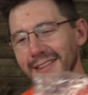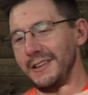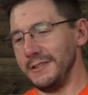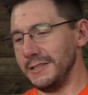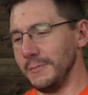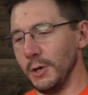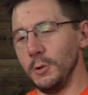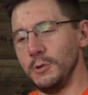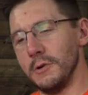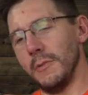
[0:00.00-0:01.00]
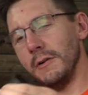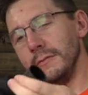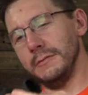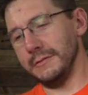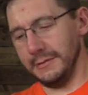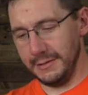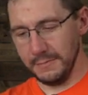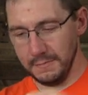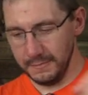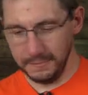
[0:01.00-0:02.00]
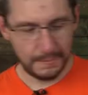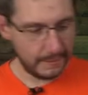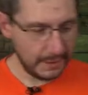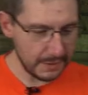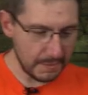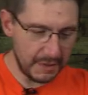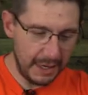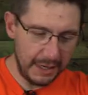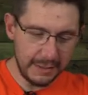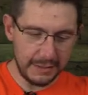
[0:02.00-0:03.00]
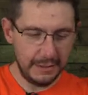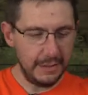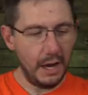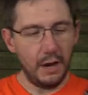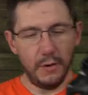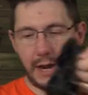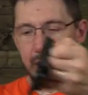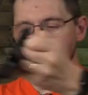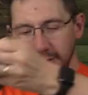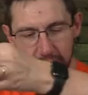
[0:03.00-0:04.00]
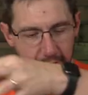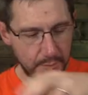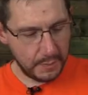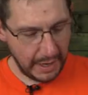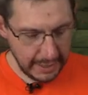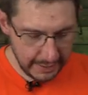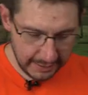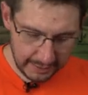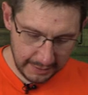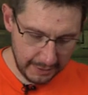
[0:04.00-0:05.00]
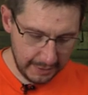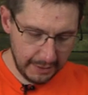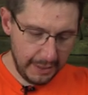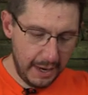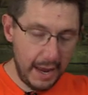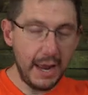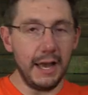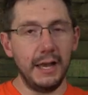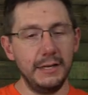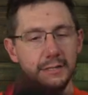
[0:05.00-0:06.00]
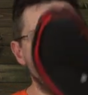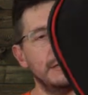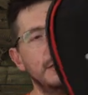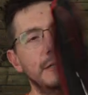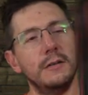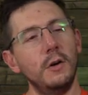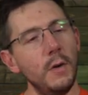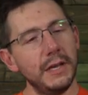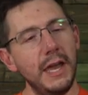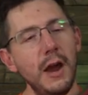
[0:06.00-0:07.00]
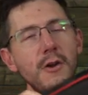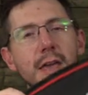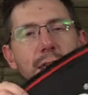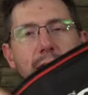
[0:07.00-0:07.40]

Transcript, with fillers: Here's some accoutrement, some some things. Oh, and the base and oh, a carrying